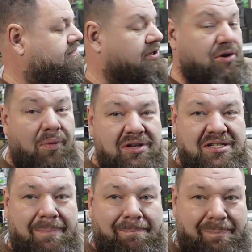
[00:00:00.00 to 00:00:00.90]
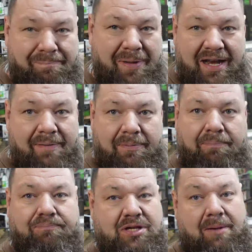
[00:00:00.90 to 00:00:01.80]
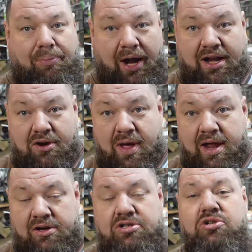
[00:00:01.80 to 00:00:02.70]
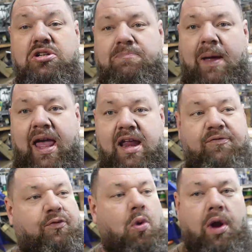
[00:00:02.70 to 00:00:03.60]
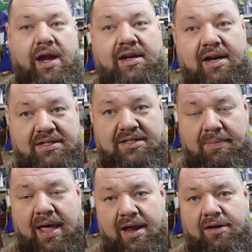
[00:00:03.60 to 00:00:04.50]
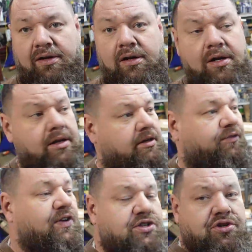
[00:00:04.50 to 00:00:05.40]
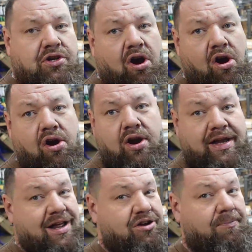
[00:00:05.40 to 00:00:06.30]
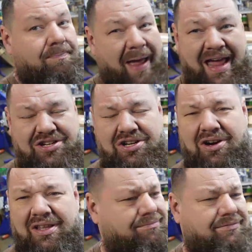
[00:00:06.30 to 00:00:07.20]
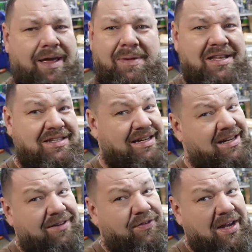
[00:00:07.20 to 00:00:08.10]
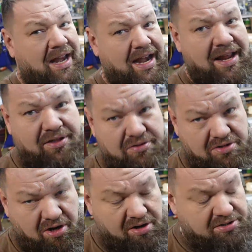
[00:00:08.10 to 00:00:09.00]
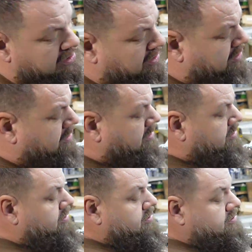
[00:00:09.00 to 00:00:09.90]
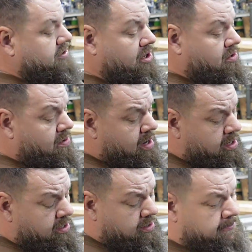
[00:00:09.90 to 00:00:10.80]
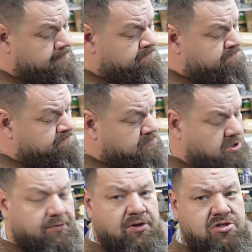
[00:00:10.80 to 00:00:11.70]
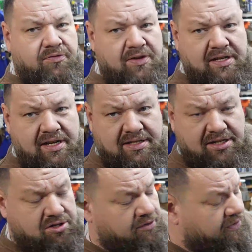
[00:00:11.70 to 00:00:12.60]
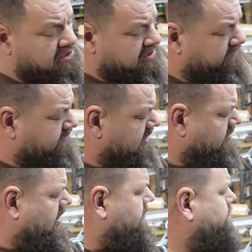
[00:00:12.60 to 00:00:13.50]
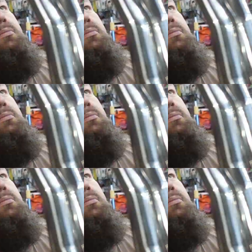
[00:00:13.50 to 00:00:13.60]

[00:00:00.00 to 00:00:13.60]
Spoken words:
But who wants to beat up a set of brand new headers? You just paid for a custom header to fit your car, and now you're bashing on it? That means it doesn't fit any of those cars. So, universal fit doesn't universally fit, right?